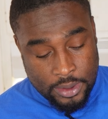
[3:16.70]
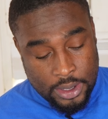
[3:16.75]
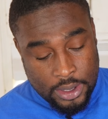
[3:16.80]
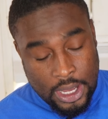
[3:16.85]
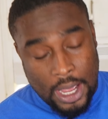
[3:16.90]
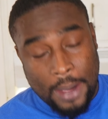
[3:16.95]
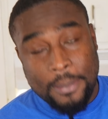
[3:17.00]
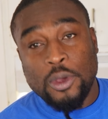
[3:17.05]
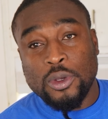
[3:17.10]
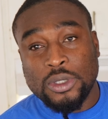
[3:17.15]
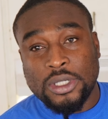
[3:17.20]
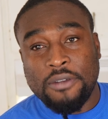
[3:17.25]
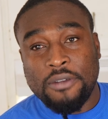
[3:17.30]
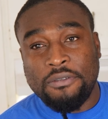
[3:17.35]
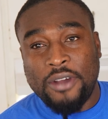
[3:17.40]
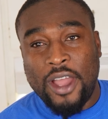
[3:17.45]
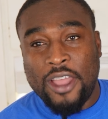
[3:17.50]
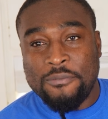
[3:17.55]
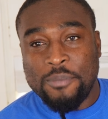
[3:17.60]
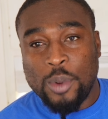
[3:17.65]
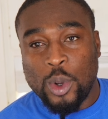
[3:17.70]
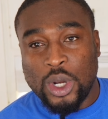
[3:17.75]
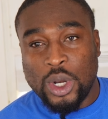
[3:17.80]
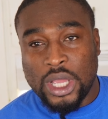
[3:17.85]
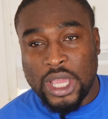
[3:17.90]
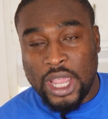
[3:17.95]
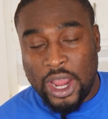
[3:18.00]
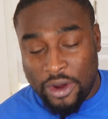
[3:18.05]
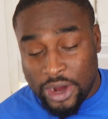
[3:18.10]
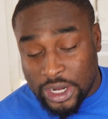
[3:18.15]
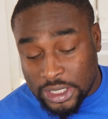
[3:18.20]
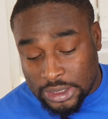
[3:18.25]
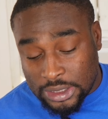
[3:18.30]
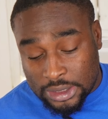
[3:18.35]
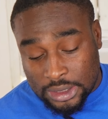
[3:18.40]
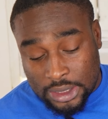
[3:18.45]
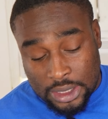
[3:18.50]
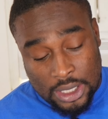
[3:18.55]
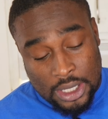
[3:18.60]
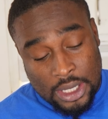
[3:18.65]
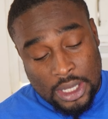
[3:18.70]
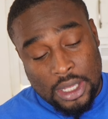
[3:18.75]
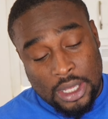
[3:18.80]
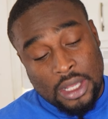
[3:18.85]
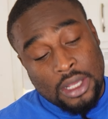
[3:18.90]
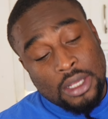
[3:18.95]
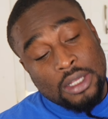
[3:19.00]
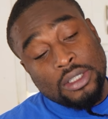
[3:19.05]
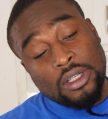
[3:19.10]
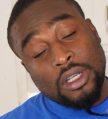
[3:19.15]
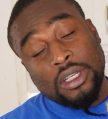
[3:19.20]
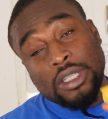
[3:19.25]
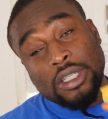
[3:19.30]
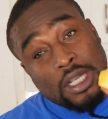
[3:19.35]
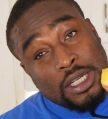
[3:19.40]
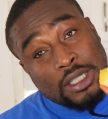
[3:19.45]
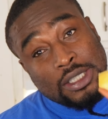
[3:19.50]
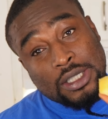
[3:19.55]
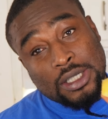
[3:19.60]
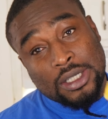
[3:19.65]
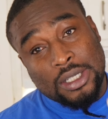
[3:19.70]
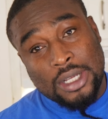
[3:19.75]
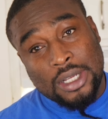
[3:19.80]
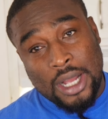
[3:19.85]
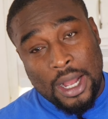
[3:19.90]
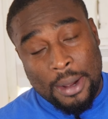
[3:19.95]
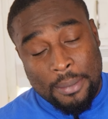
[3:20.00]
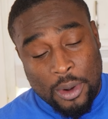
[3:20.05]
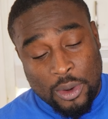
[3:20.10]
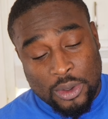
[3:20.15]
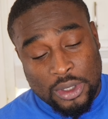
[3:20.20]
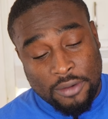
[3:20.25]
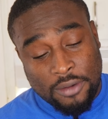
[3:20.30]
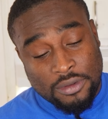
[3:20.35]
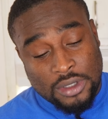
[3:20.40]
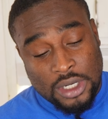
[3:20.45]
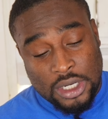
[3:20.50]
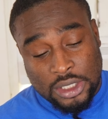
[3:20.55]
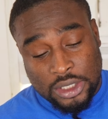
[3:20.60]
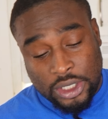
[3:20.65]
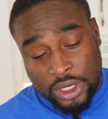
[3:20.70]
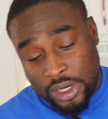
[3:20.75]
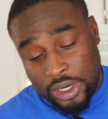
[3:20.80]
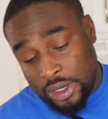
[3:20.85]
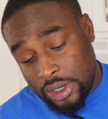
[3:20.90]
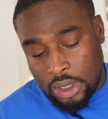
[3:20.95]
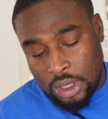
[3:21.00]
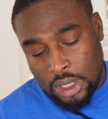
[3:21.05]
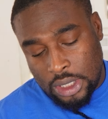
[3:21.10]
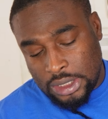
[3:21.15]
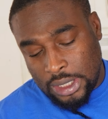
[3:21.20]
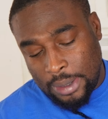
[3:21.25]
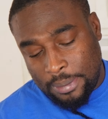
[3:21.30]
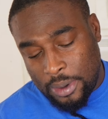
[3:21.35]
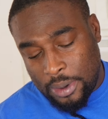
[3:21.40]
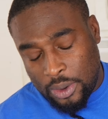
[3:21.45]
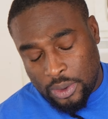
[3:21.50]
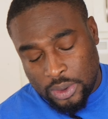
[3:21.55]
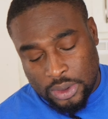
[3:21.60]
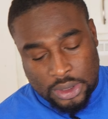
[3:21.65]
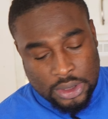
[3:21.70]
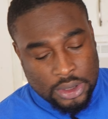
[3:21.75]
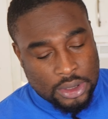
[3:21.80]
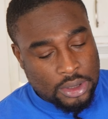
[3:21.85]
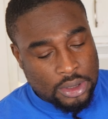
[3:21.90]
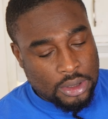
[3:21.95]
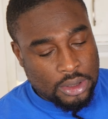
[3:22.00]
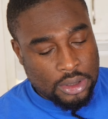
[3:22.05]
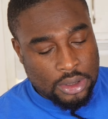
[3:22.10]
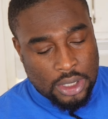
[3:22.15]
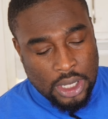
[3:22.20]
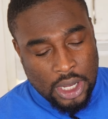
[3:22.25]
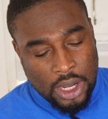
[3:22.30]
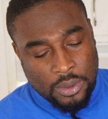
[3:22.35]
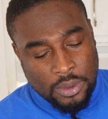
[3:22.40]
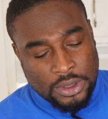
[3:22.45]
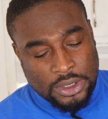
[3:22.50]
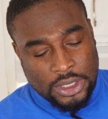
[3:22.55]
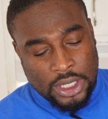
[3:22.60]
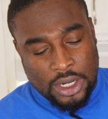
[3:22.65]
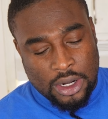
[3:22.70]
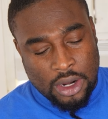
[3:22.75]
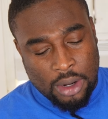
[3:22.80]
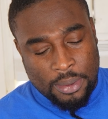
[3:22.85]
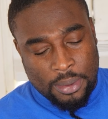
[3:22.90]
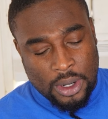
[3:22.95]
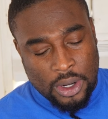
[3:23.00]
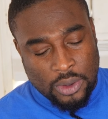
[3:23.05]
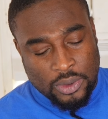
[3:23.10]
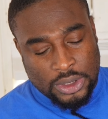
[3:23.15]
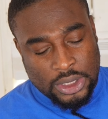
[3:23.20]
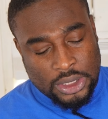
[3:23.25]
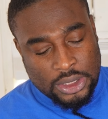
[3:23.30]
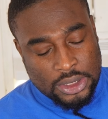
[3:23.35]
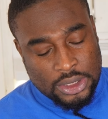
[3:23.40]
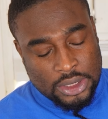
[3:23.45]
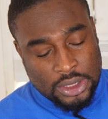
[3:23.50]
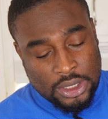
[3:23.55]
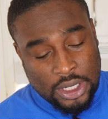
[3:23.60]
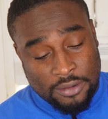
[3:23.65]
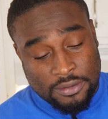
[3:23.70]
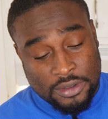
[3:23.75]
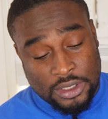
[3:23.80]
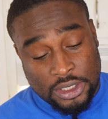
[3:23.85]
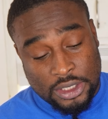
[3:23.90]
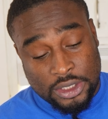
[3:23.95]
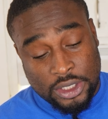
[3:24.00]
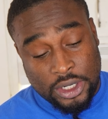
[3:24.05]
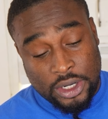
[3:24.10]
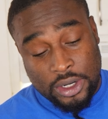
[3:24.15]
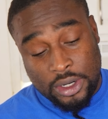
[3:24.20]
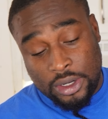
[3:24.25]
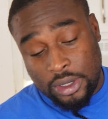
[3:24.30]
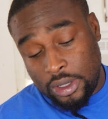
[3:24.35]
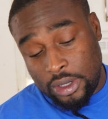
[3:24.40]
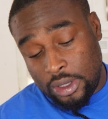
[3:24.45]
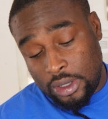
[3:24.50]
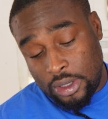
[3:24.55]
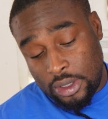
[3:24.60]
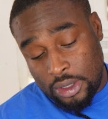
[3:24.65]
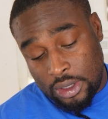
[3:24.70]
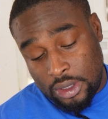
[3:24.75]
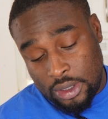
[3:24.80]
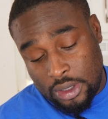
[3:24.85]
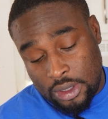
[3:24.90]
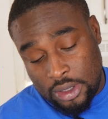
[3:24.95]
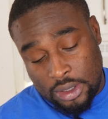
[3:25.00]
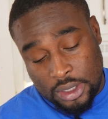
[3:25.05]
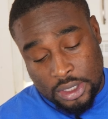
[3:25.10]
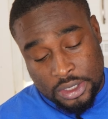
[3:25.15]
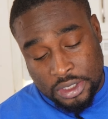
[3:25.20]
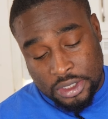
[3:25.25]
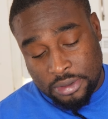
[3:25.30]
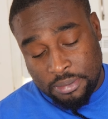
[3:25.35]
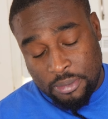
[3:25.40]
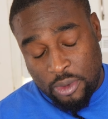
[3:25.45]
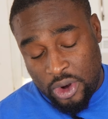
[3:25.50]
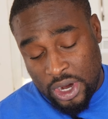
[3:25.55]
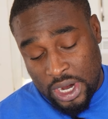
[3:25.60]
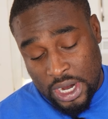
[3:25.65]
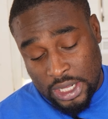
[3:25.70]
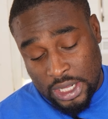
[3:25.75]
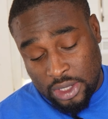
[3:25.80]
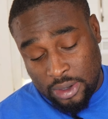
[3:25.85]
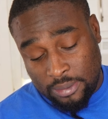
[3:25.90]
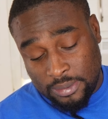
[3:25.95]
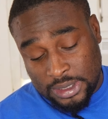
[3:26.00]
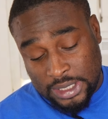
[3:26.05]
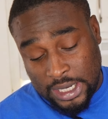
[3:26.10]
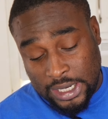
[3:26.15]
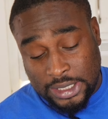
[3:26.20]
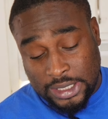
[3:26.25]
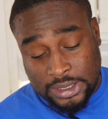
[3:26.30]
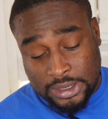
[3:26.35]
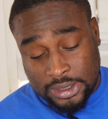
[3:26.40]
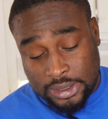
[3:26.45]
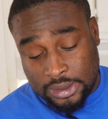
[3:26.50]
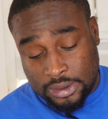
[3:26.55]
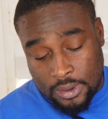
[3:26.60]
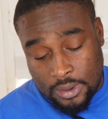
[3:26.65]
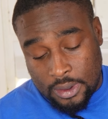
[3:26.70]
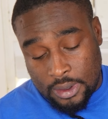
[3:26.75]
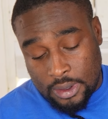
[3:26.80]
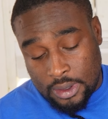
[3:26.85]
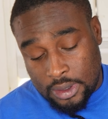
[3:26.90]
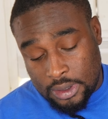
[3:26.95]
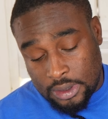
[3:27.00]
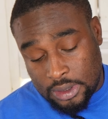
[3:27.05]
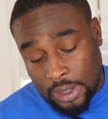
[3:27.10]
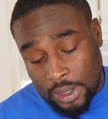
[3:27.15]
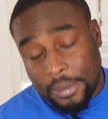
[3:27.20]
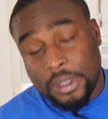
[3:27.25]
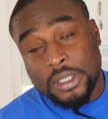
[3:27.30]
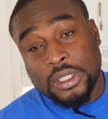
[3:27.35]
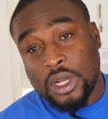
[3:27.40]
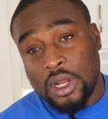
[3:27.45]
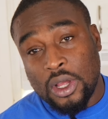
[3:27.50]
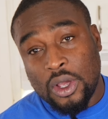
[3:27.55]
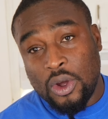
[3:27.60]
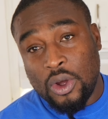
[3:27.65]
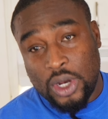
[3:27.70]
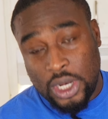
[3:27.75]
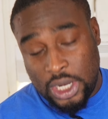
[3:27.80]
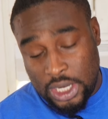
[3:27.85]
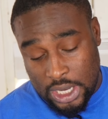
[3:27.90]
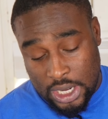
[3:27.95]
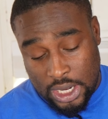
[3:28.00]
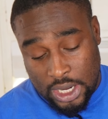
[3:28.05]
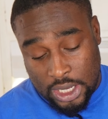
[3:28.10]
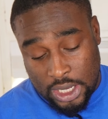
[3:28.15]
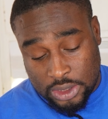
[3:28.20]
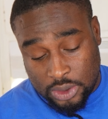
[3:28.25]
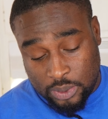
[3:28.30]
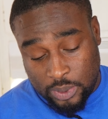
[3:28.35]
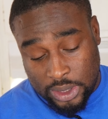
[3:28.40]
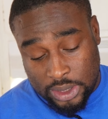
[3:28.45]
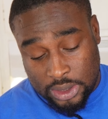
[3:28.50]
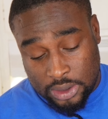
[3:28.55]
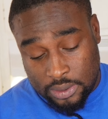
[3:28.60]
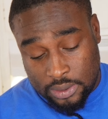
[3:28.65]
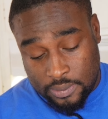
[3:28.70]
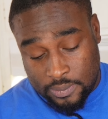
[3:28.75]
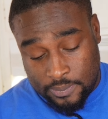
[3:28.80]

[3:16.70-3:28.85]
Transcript: I'm using 5 pounds of carrots. So this amount of ginger, it's about, I would say, a couple ounces of ginger. This is more than a thumb size. So I'm just going to cut it in as well.